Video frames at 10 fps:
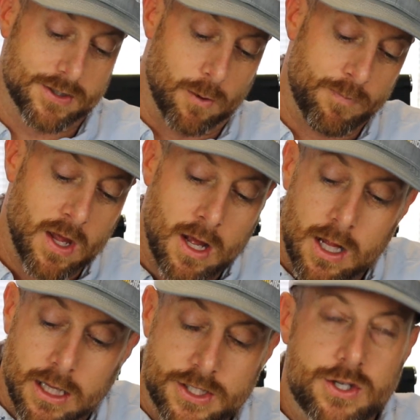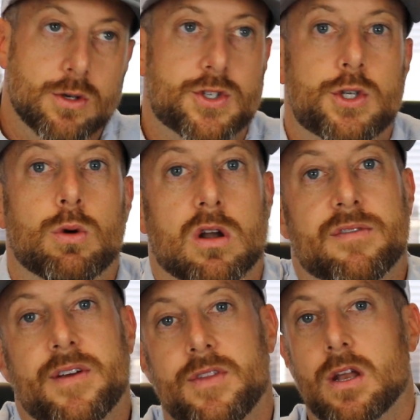So let's use
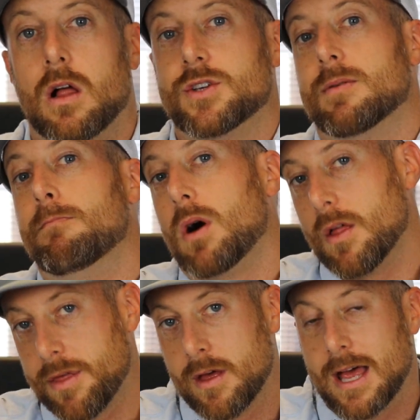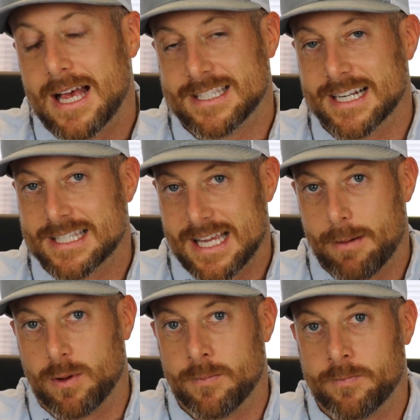$250 a month as an
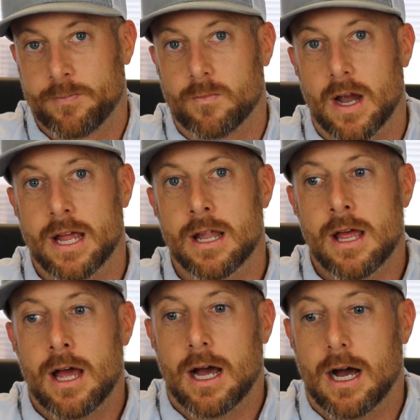example, right?